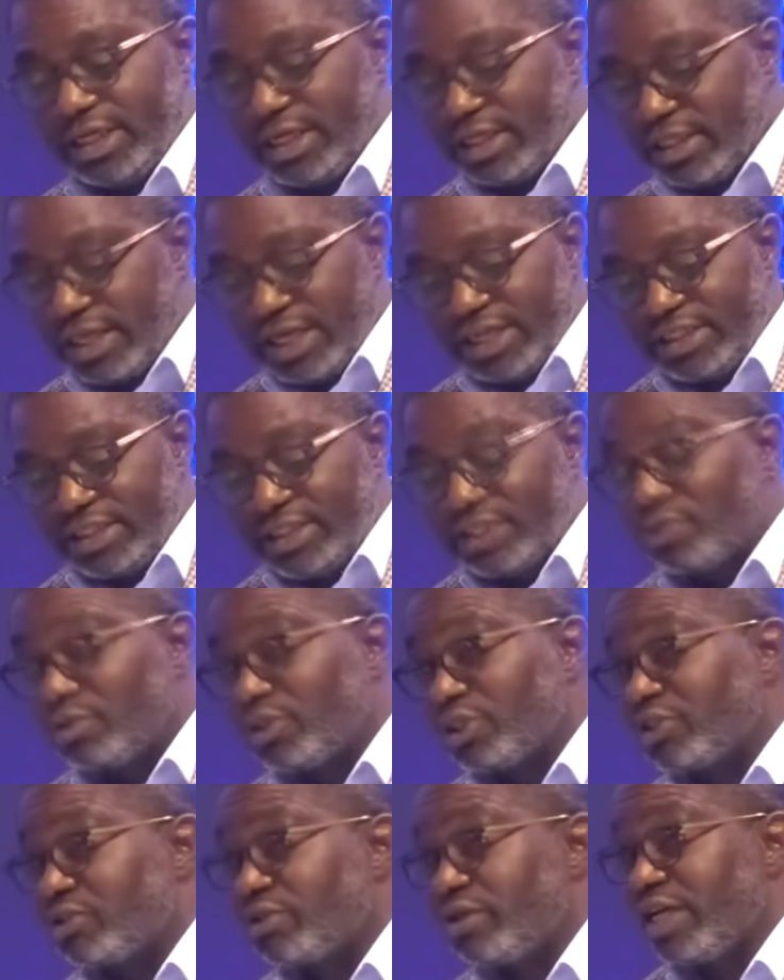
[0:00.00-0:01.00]
the ACC
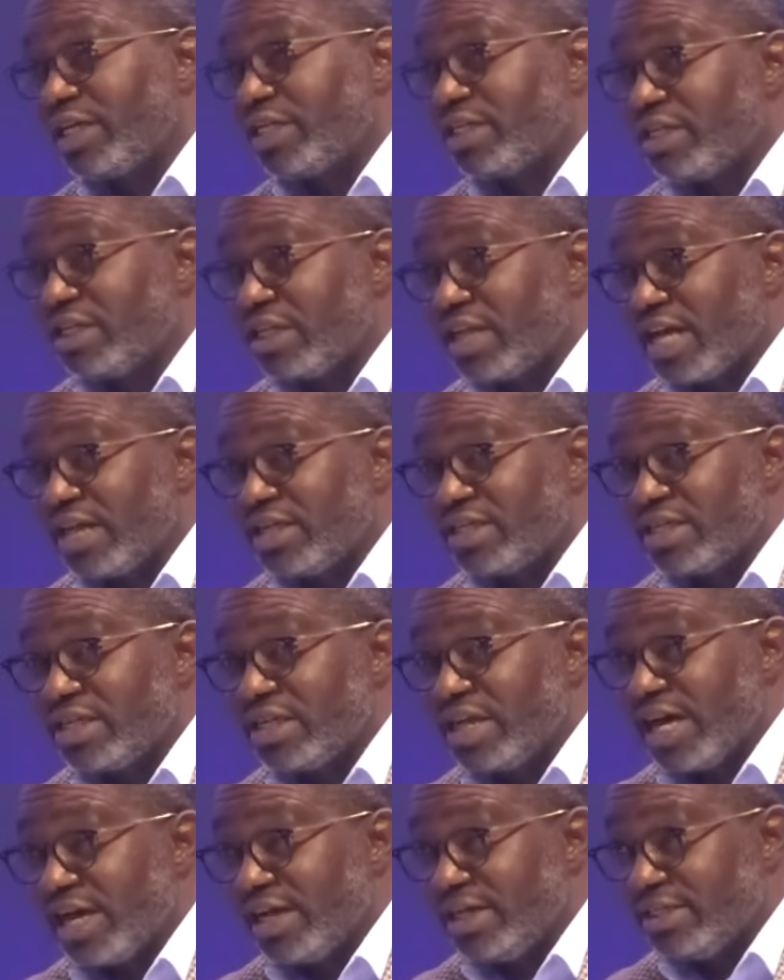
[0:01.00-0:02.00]
was created in
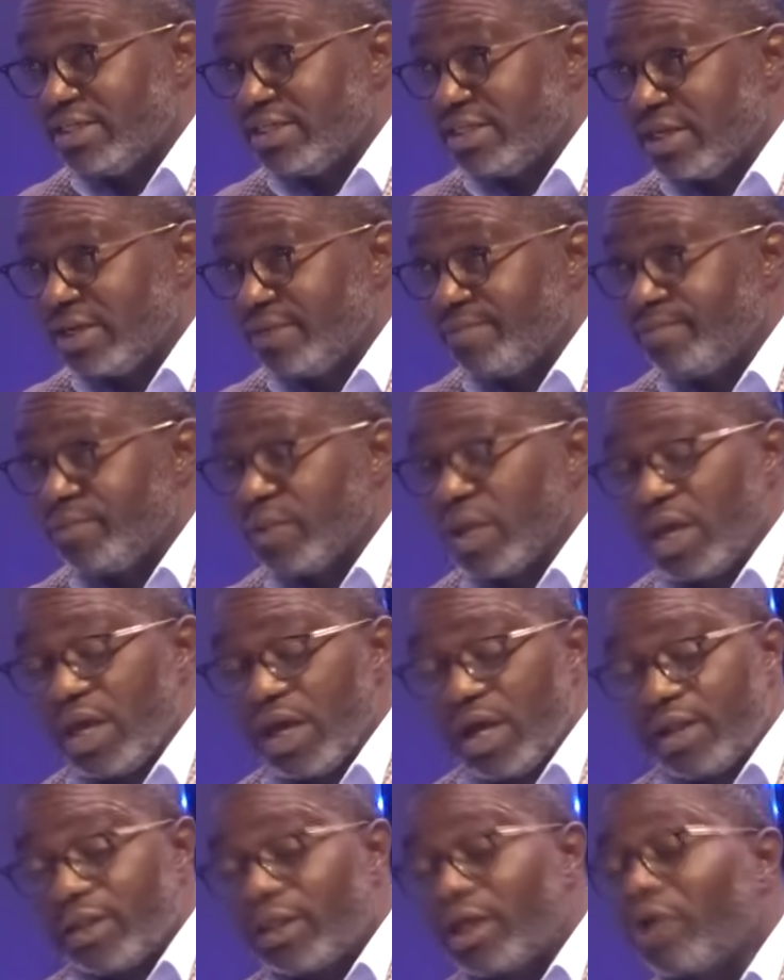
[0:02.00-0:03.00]
1990.
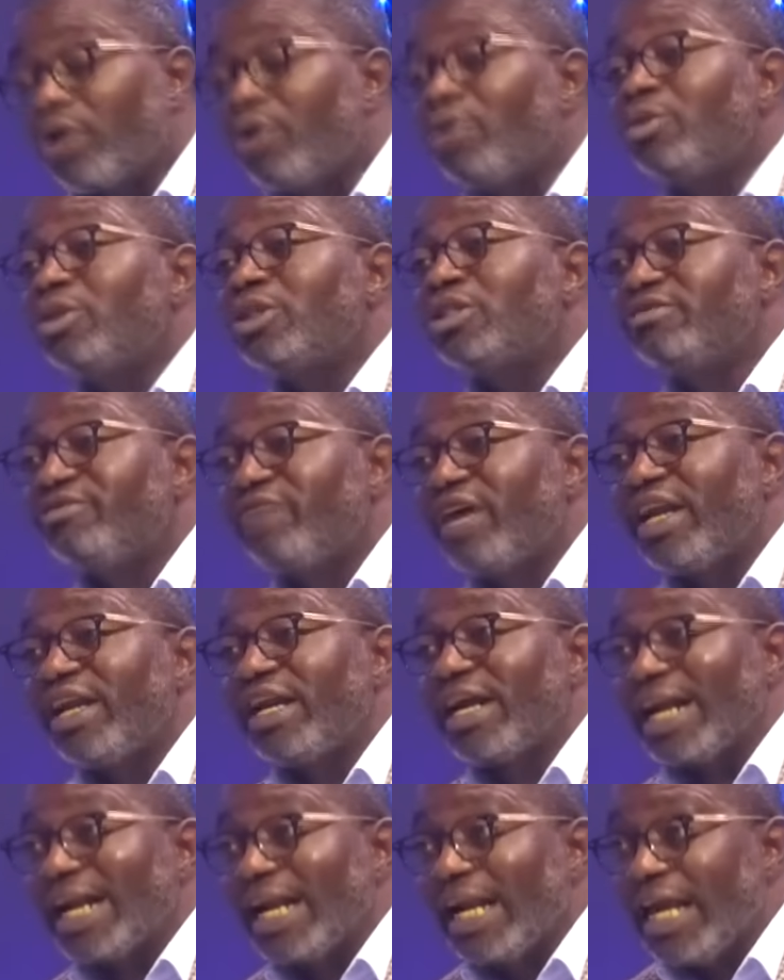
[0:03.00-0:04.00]
The law was very
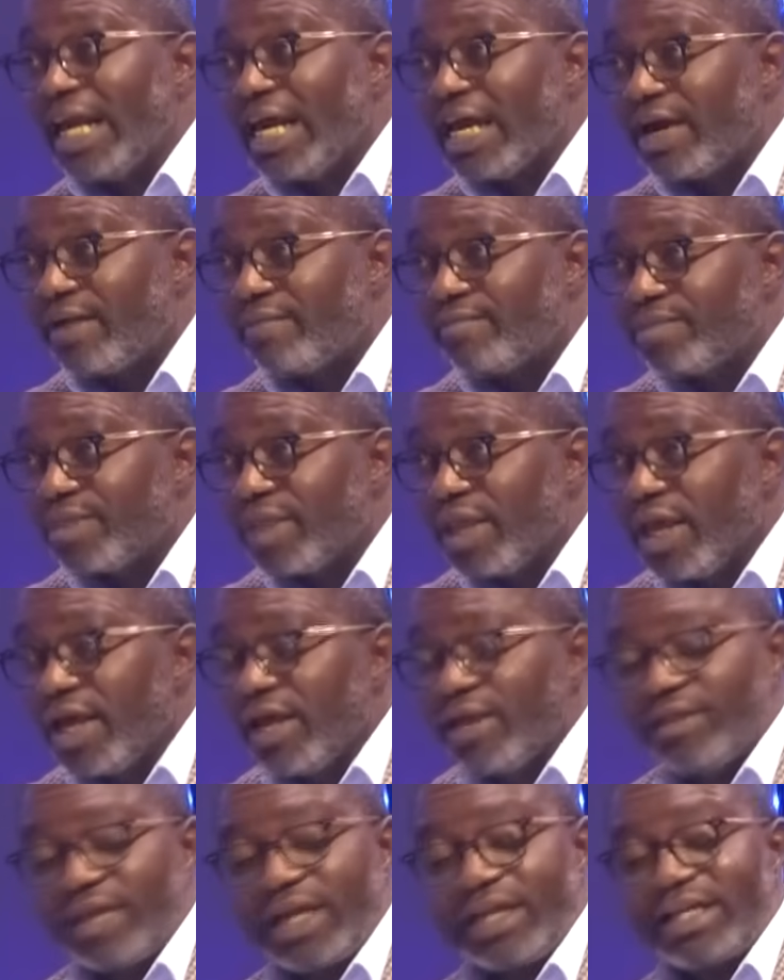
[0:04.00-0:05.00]
clear
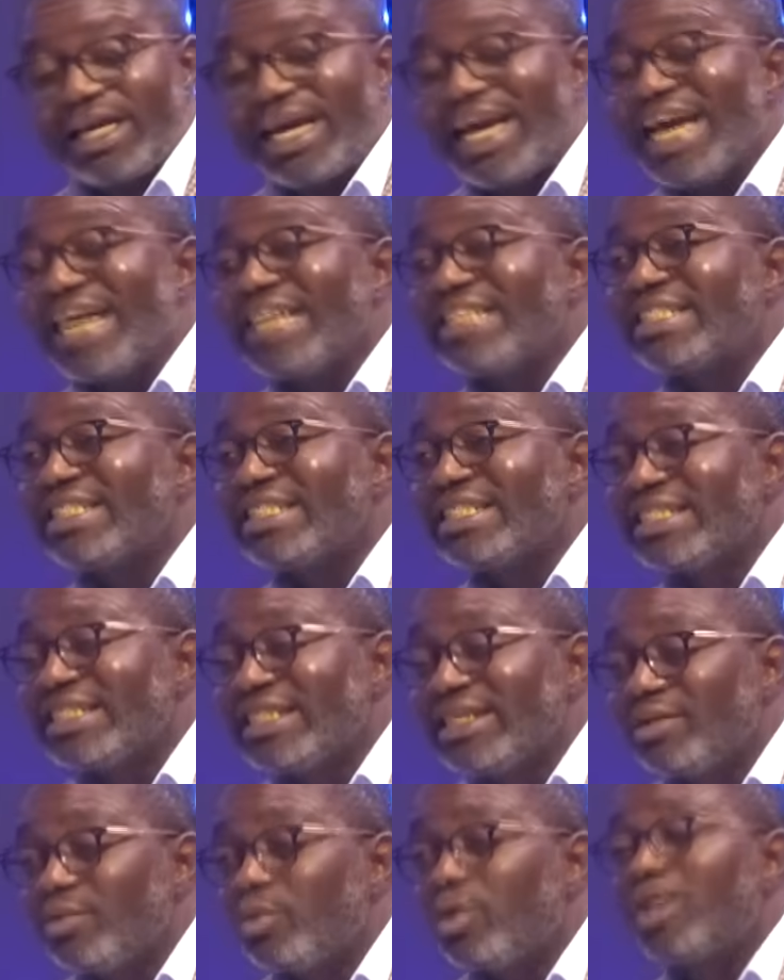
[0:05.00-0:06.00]
that the
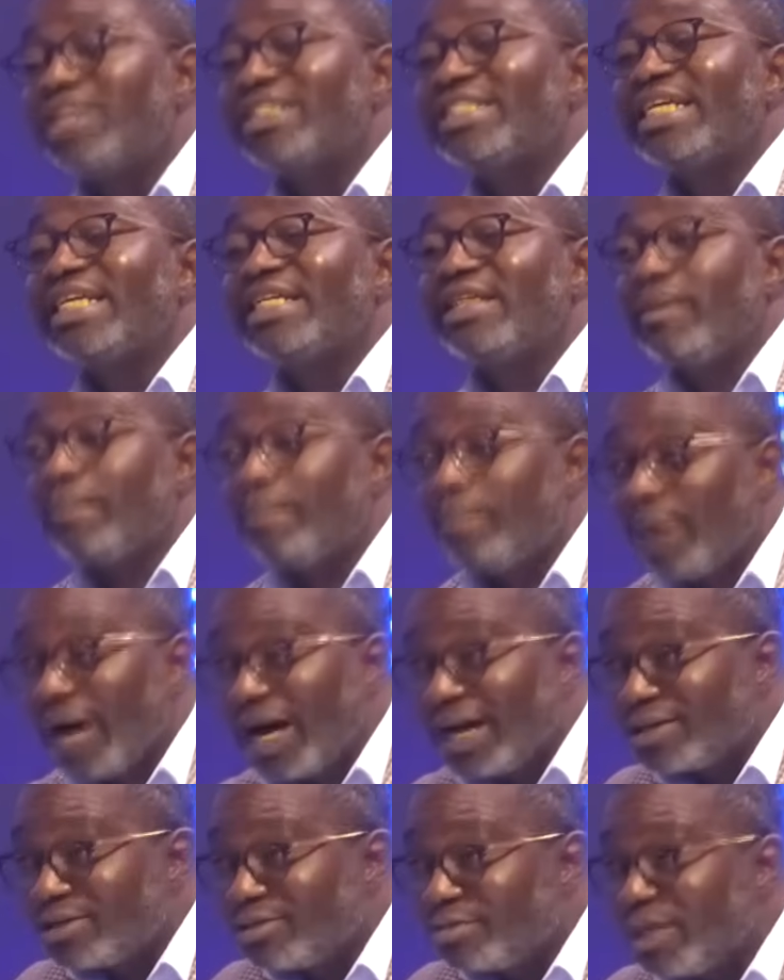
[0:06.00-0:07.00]
ACC was a
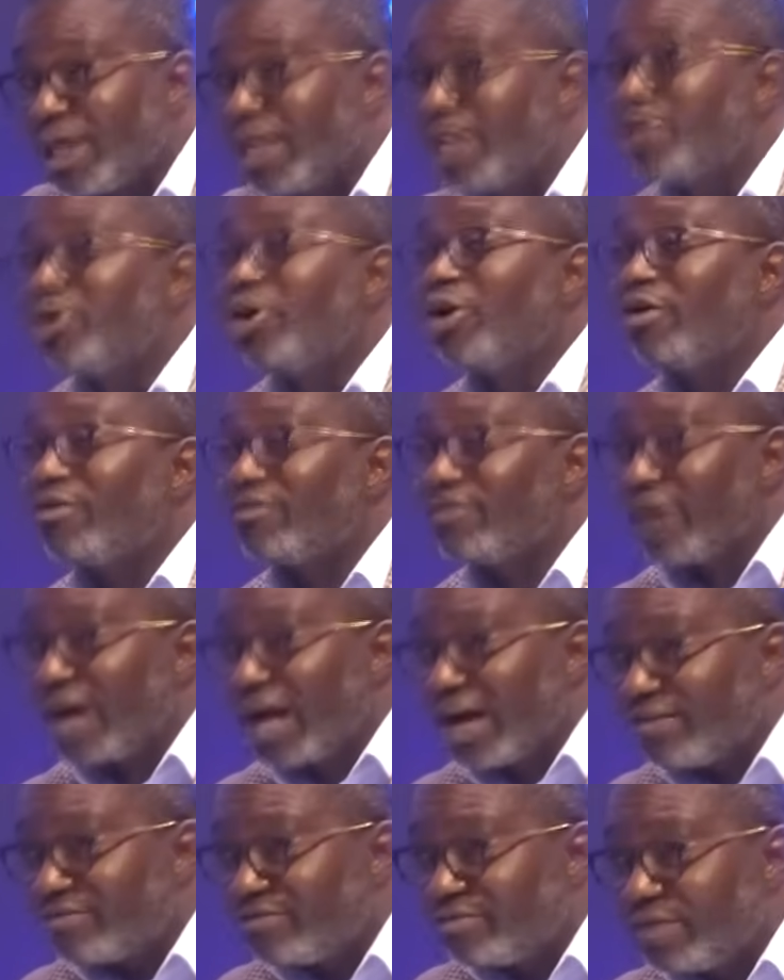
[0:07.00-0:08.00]
department of
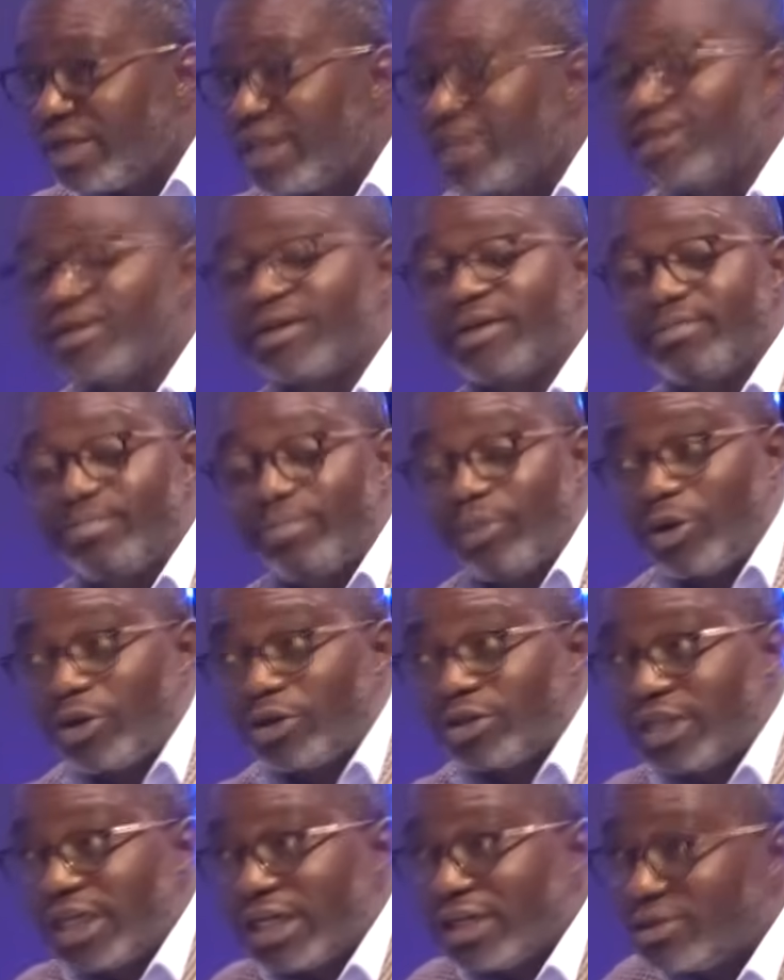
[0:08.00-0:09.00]
government
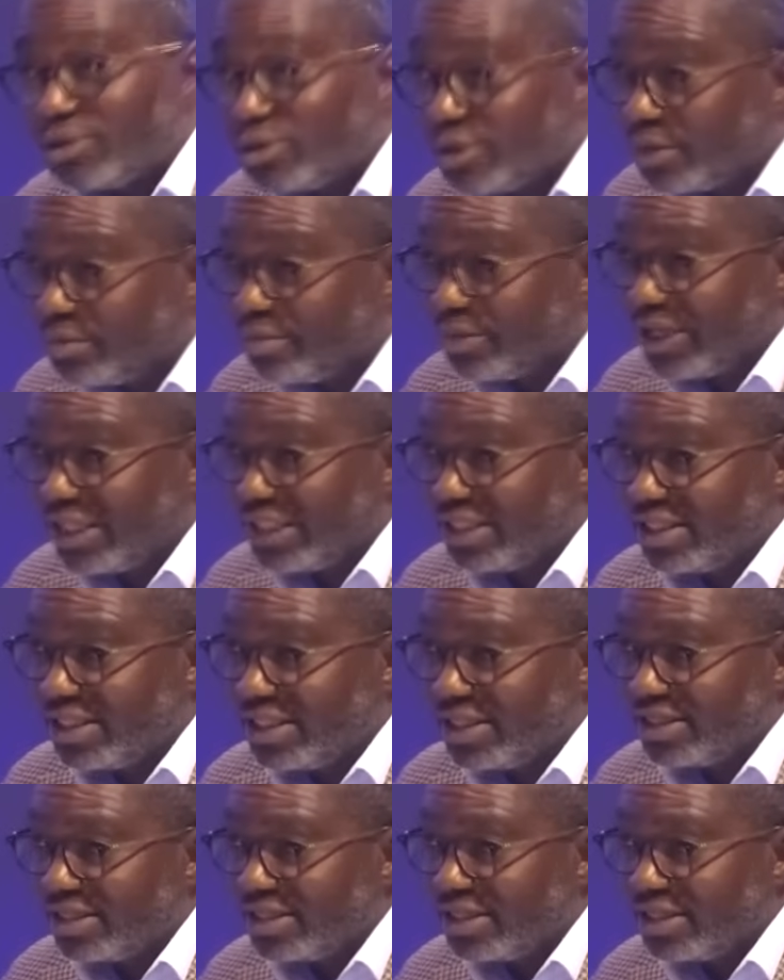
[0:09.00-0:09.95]
reporting to the president.